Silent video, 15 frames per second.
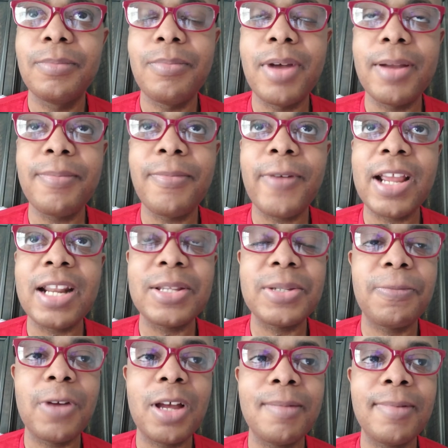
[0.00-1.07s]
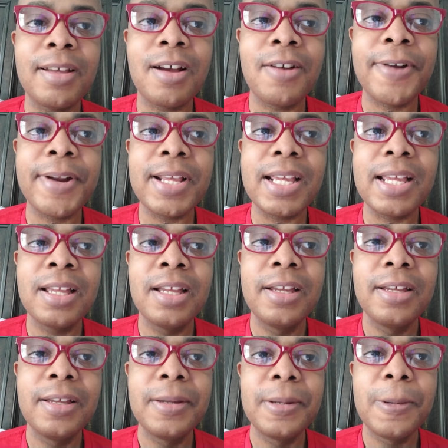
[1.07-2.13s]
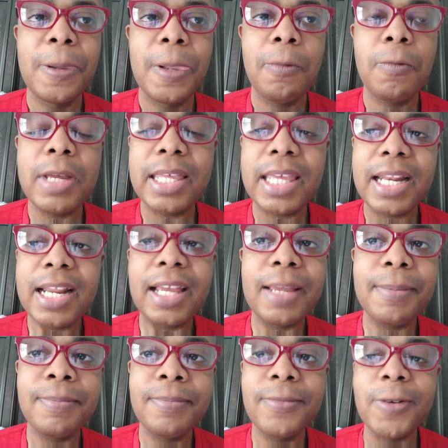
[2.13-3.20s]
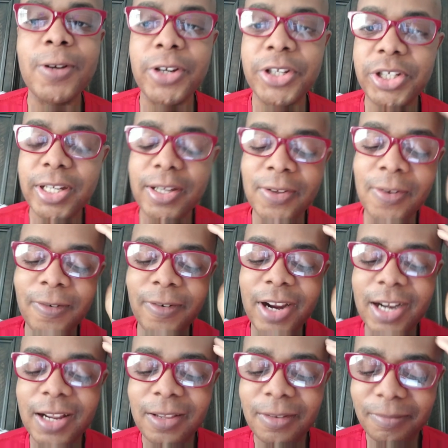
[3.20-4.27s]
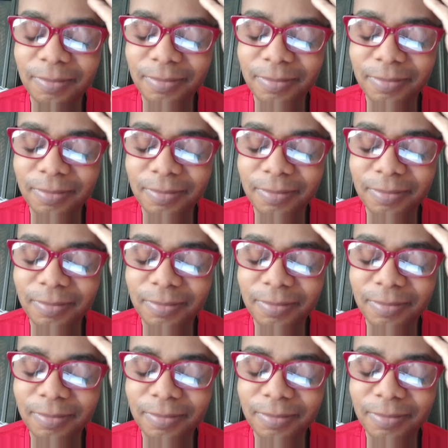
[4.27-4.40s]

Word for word: My brain is probably already weakening and mushy already